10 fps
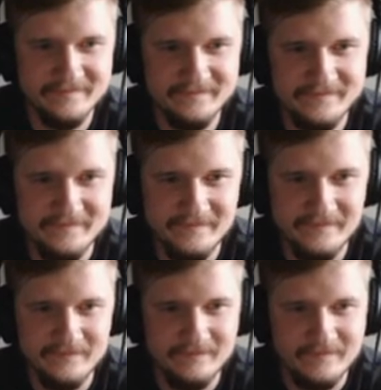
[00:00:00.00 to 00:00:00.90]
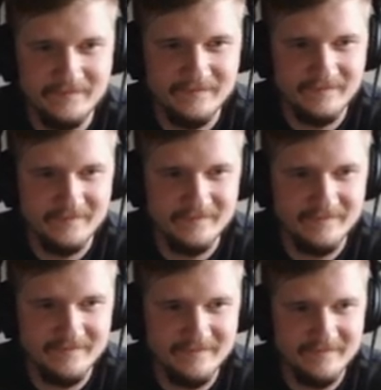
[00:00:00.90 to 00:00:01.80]

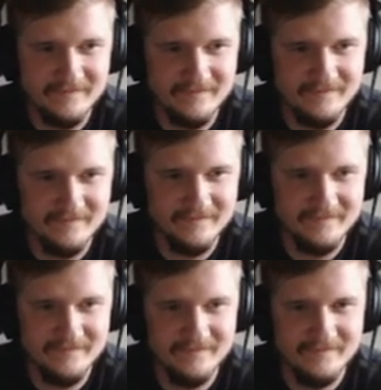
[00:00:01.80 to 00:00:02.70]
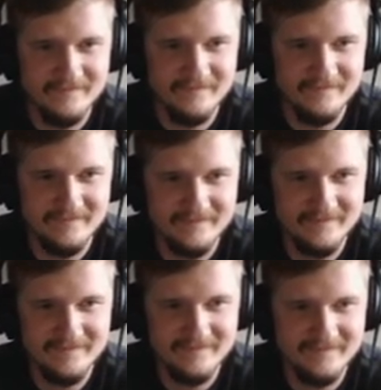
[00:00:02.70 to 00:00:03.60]

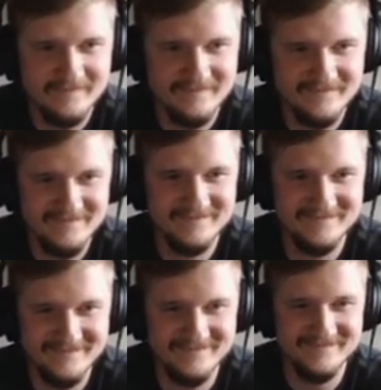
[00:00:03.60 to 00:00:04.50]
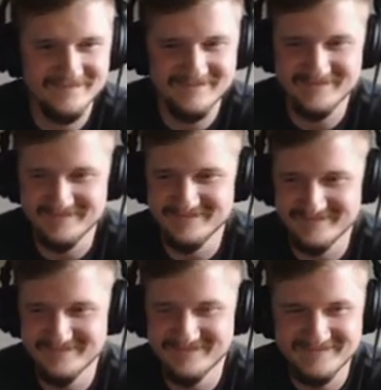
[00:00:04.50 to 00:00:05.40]

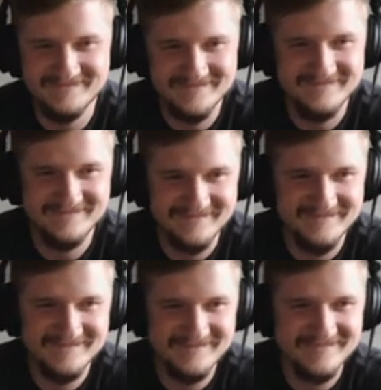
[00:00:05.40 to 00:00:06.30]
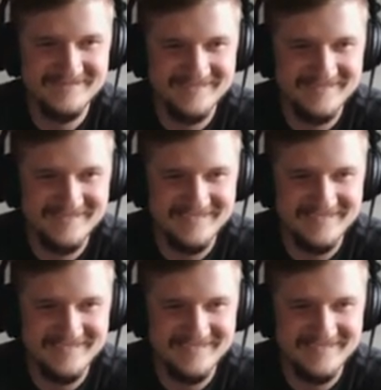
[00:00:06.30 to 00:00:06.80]
This person isn't speaking.